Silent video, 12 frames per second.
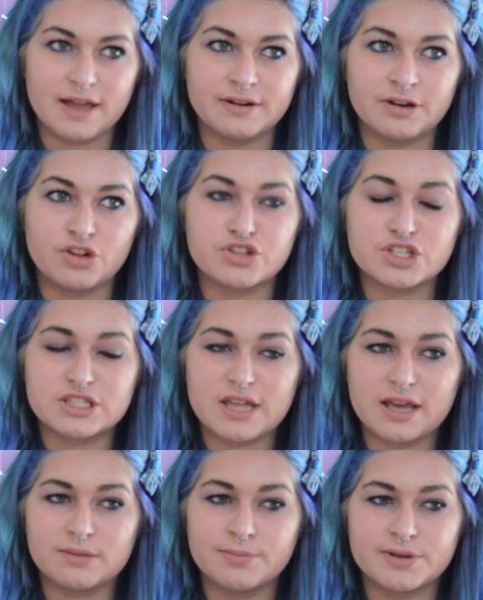And the
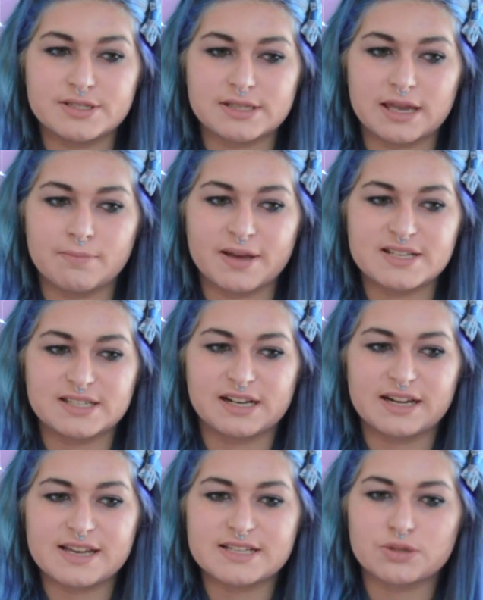staying put scheme
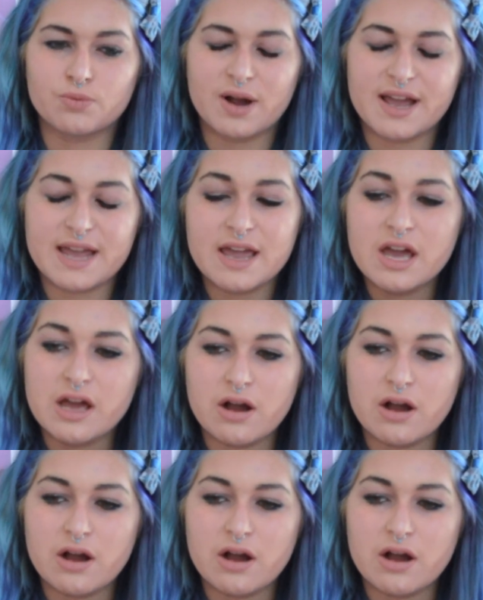basically is a way